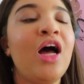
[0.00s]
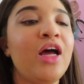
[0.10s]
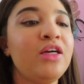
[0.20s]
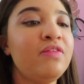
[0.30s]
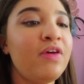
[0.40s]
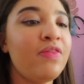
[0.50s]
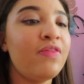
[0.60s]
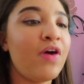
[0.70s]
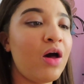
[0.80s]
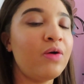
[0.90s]

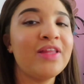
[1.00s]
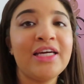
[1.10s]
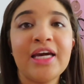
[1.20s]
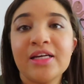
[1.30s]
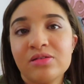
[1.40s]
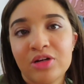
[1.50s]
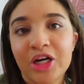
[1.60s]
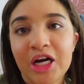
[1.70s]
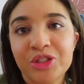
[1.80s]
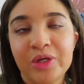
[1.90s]
Even though they canceled our
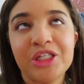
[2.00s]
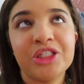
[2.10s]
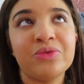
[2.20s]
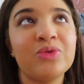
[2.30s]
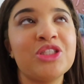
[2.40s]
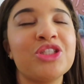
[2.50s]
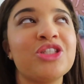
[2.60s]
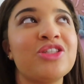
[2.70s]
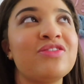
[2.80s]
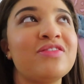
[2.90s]
graduation,
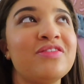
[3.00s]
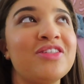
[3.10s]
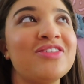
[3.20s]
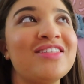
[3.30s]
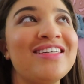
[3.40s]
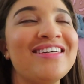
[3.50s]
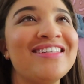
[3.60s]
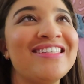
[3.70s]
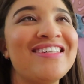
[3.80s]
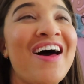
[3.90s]
which literally
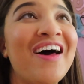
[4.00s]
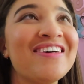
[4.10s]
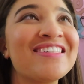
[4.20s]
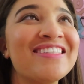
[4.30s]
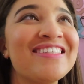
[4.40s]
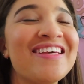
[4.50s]
sucks.